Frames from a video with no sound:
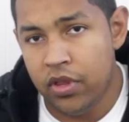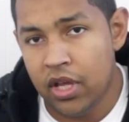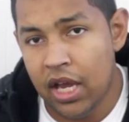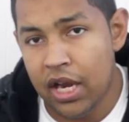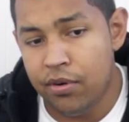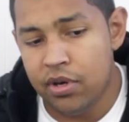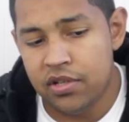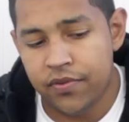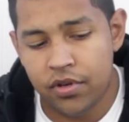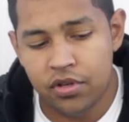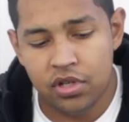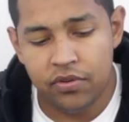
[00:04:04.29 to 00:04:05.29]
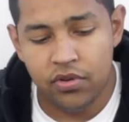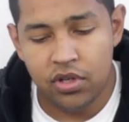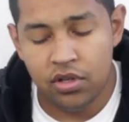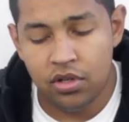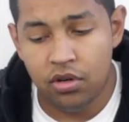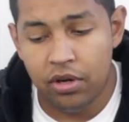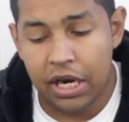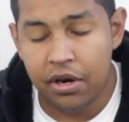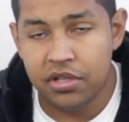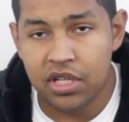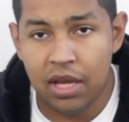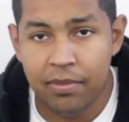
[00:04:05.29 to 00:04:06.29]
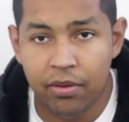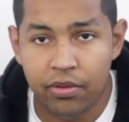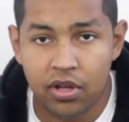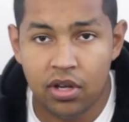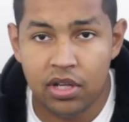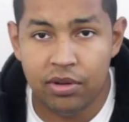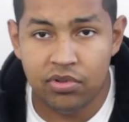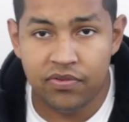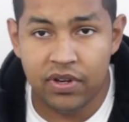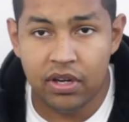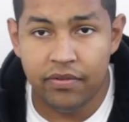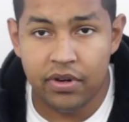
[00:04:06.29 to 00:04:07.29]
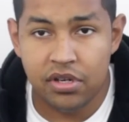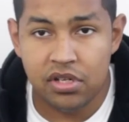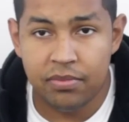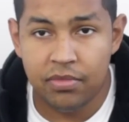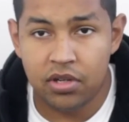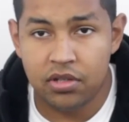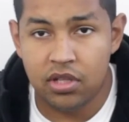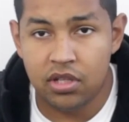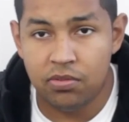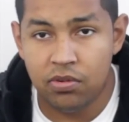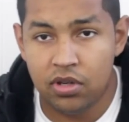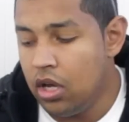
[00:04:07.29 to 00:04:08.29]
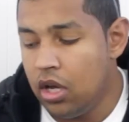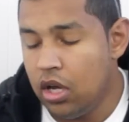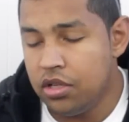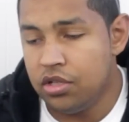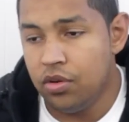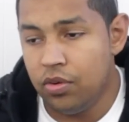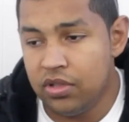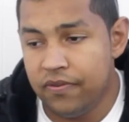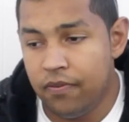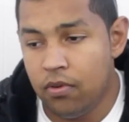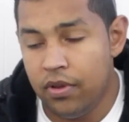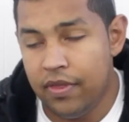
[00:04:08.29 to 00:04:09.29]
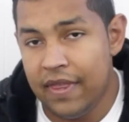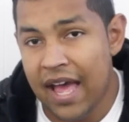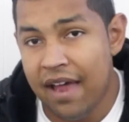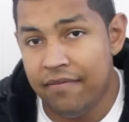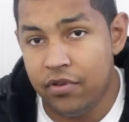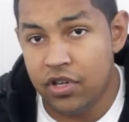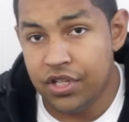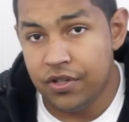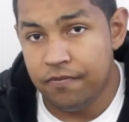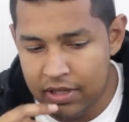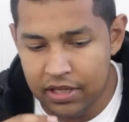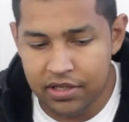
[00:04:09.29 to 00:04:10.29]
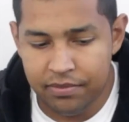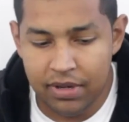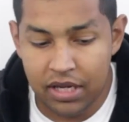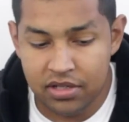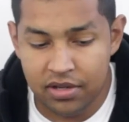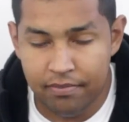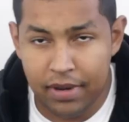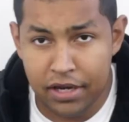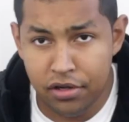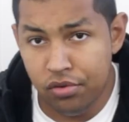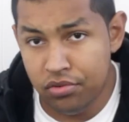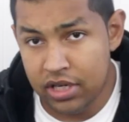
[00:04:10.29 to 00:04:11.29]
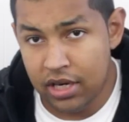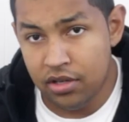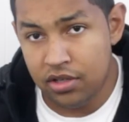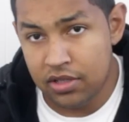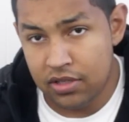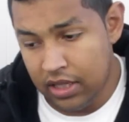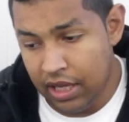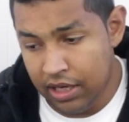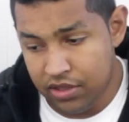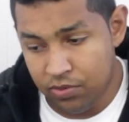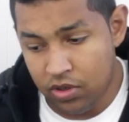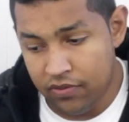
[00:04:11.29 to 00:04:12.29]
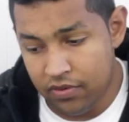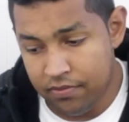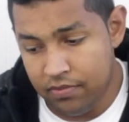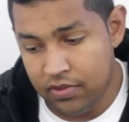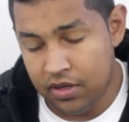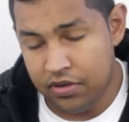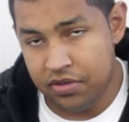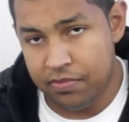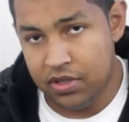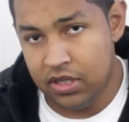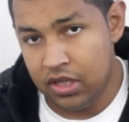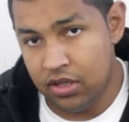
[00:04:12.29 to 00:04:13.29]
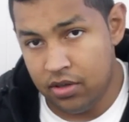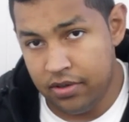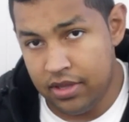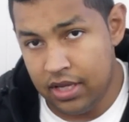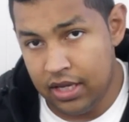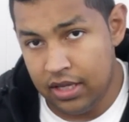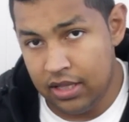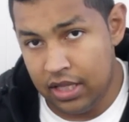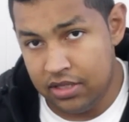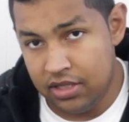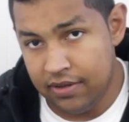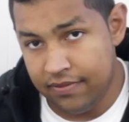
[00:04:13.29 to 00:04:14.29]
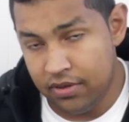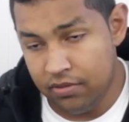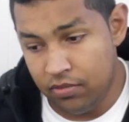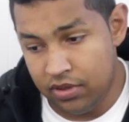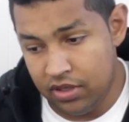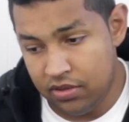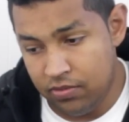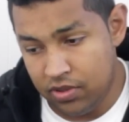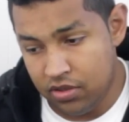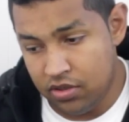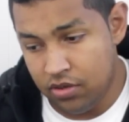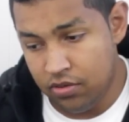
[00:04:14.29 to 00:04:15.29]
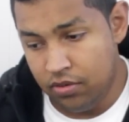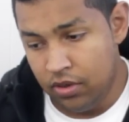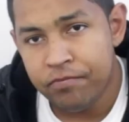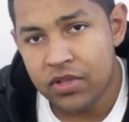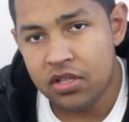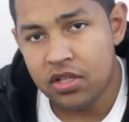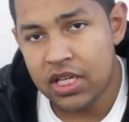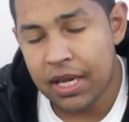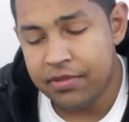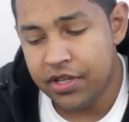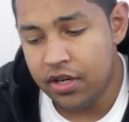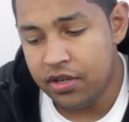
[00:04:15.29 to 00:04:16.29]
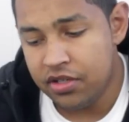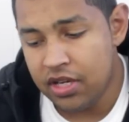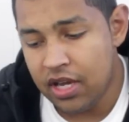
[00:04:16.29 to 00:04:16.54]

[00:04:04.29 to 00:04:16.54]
the Ares version. If you didn't know, Ares came out with a gun that was very, very similar to this one. So it's for that version. They did make some minute changes. That is one of them. There's a particular thing that's different with the 2. This adapter here does